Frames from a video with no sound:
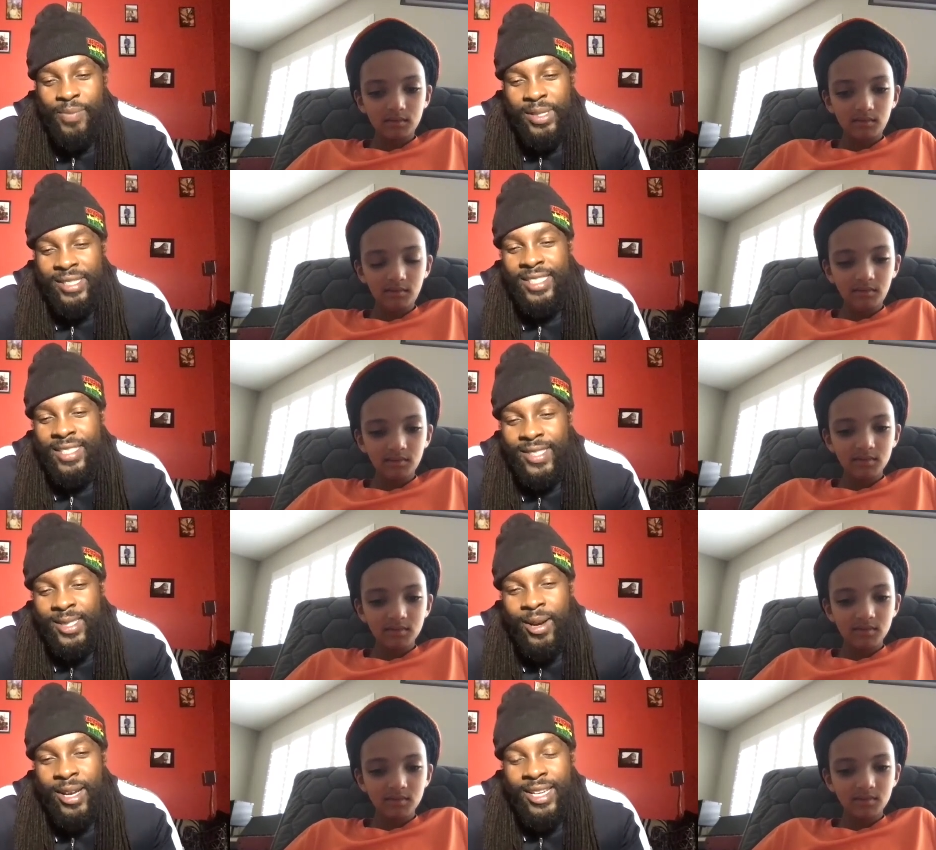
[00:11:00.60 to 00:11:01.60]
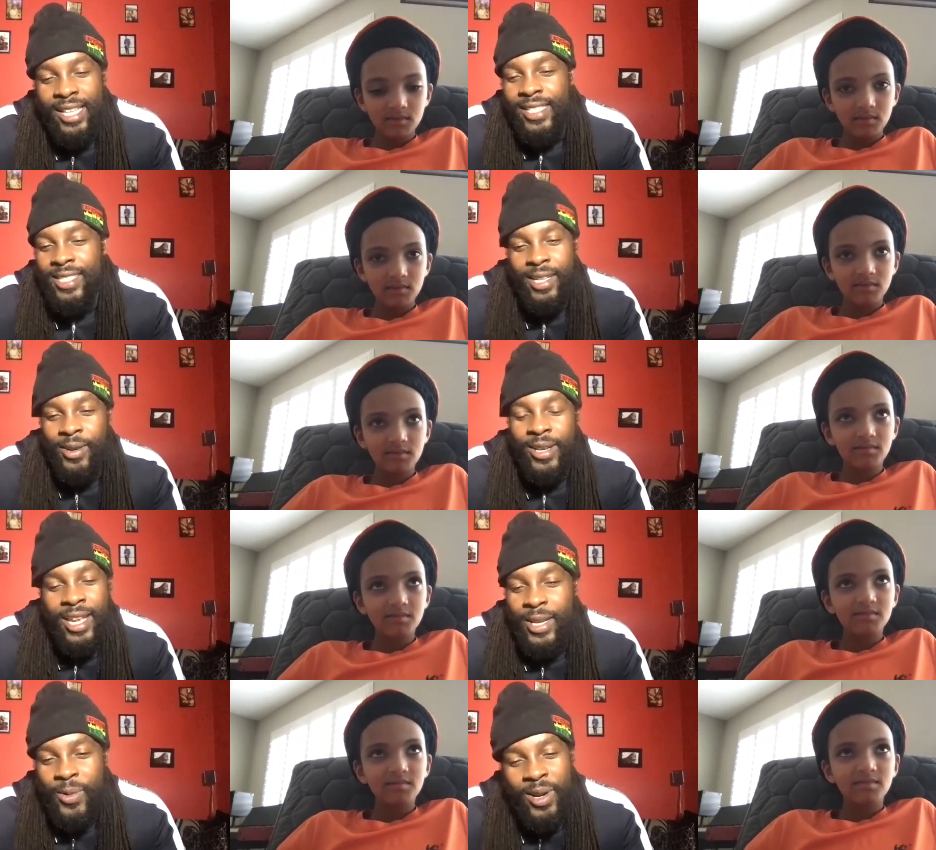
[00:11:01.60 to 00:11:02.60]
Speaker 1: positive song and that is not going
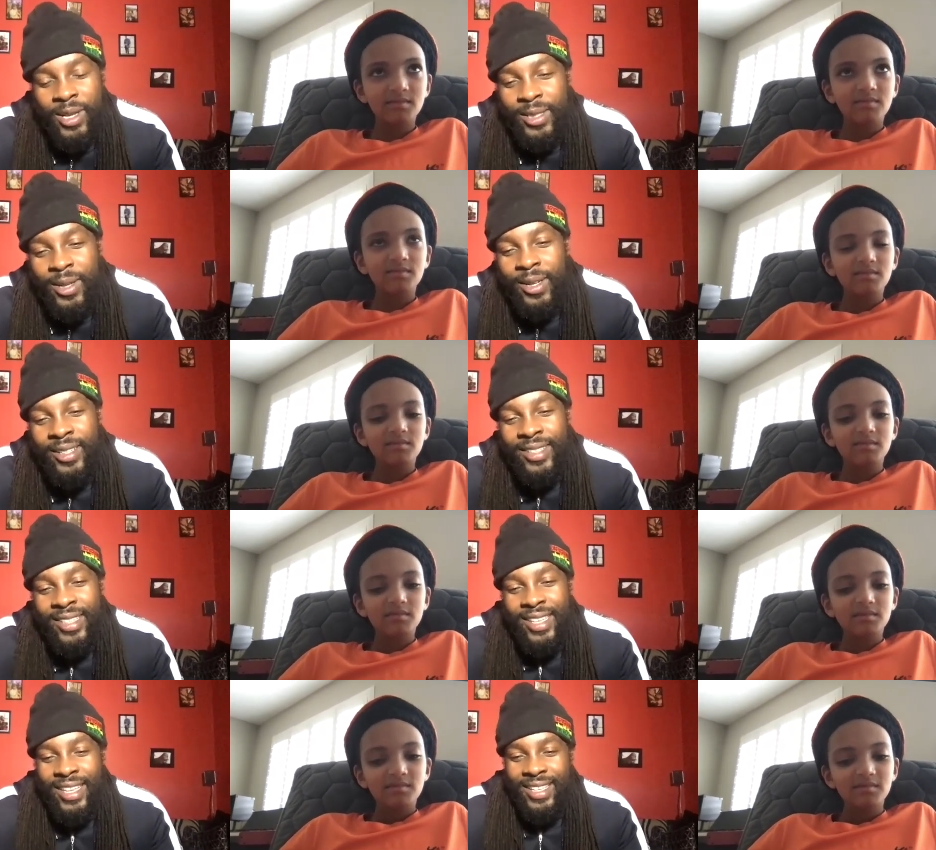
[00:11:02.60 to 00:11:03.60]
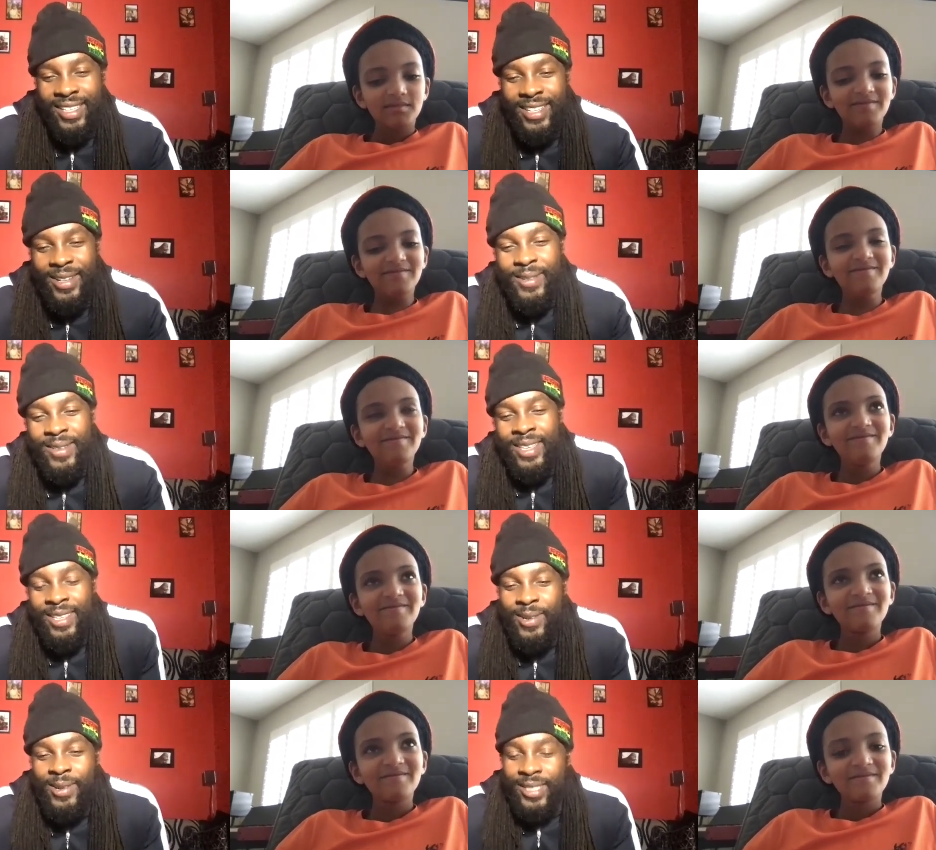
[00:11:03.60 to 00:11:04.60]
anywhere at all you know
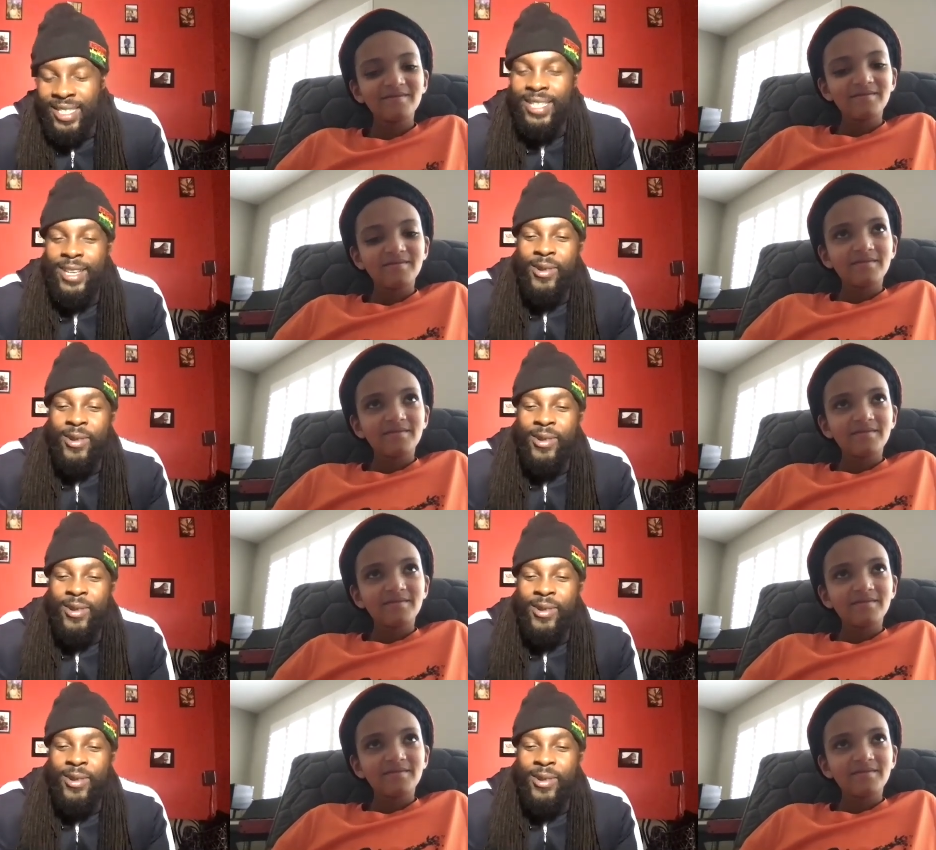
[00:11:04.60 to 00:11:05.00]
you're singing the